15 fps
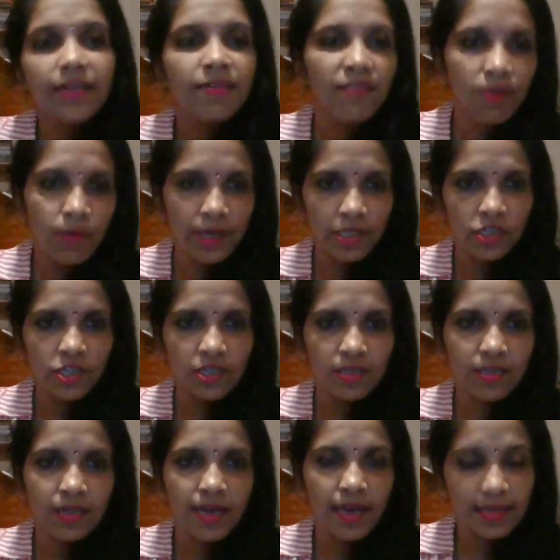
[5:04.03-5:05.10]

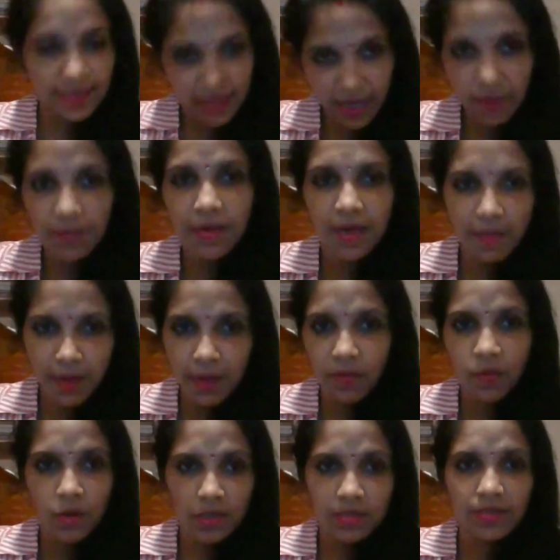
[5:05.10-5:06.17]
influential as Kamla ma'am
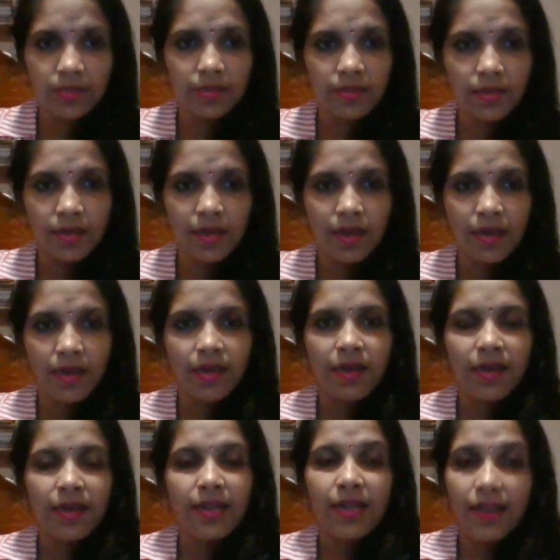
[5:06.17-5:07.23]
was.
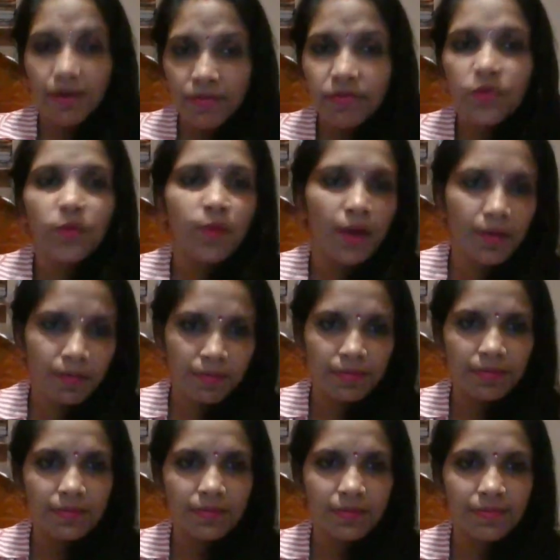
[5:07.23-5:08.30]
Love you, ma'am.
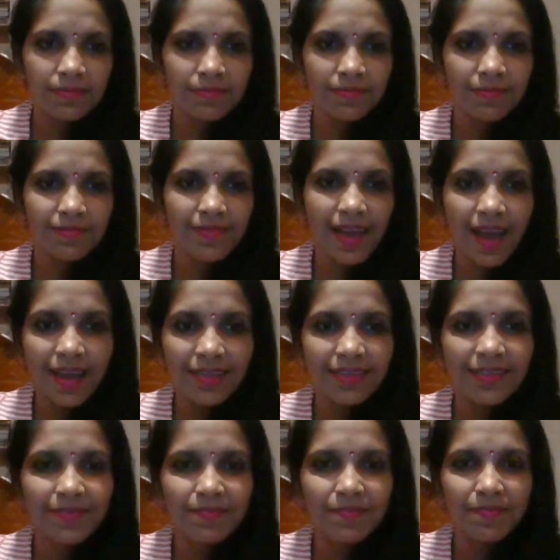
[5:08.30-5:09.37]

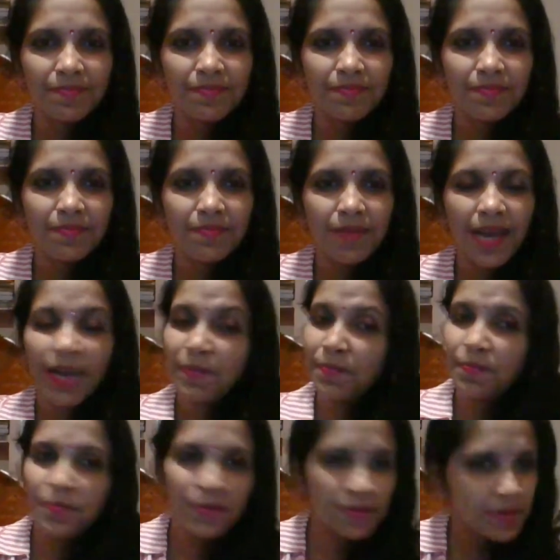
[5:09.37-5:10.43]
And I
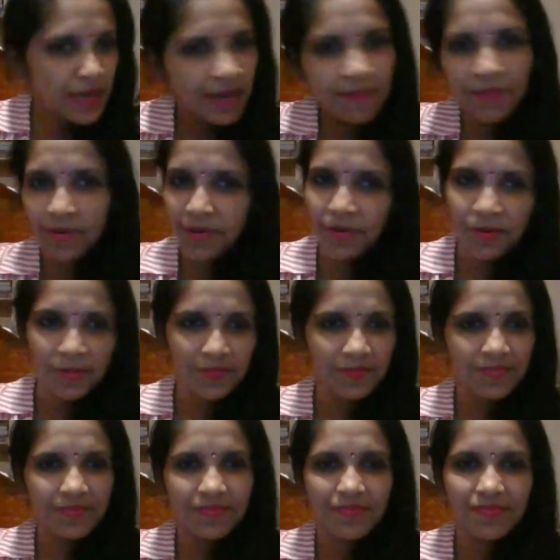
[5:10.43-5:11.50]
pray for you.
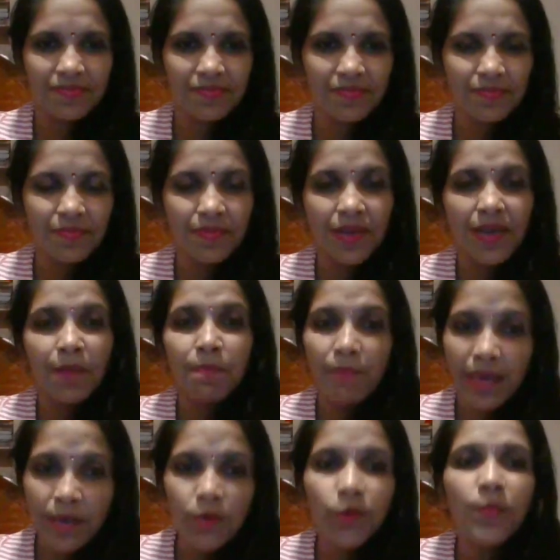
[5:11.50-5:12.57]

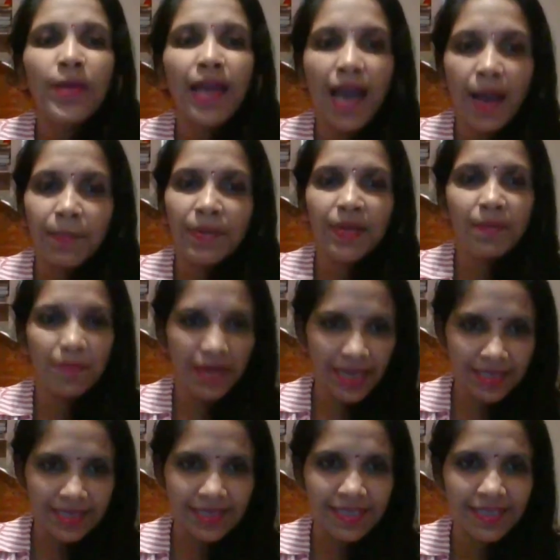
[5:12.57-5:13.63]
May you be happy and
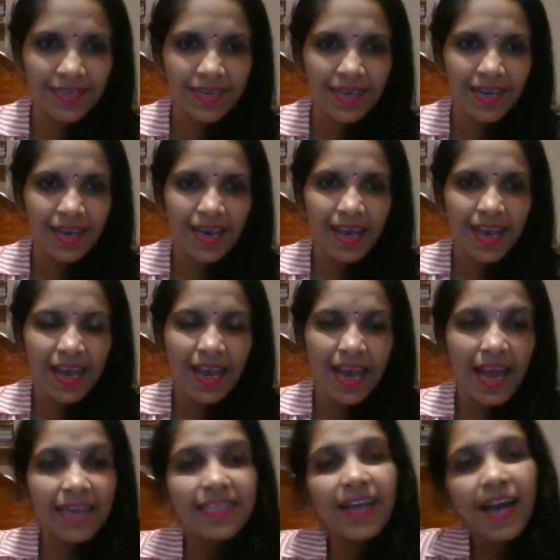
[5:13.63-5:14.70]
blessed
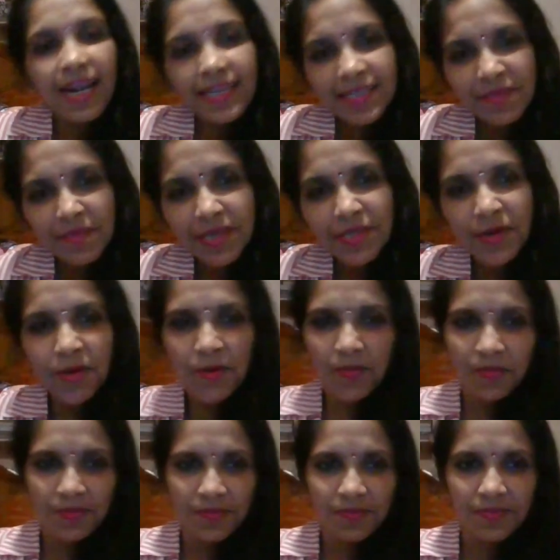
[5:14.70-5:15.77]
at the ultimate
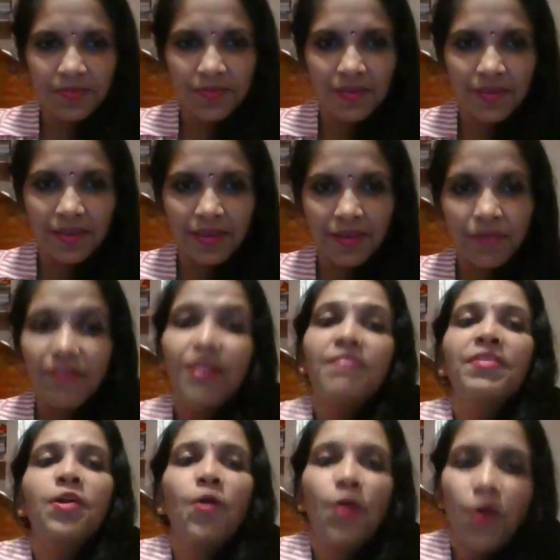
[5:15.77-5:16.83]
home where
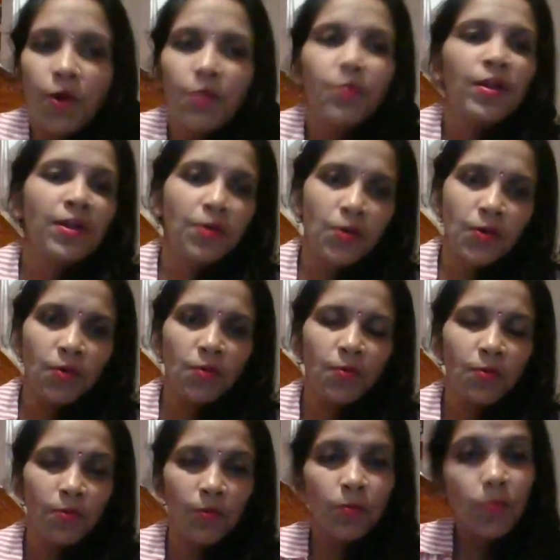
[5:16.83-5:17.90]
we all will go
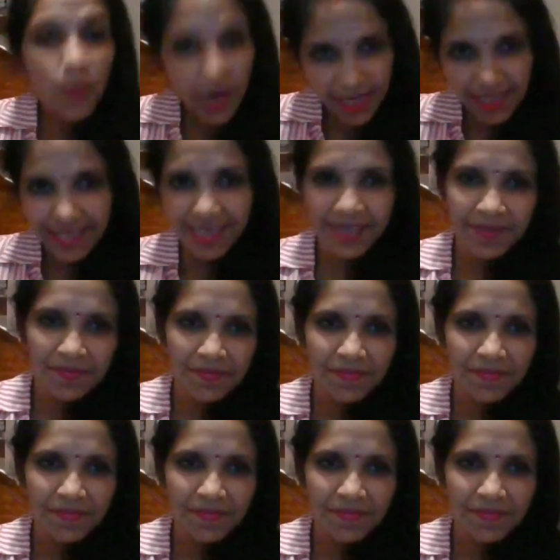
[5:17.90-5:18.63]
one day.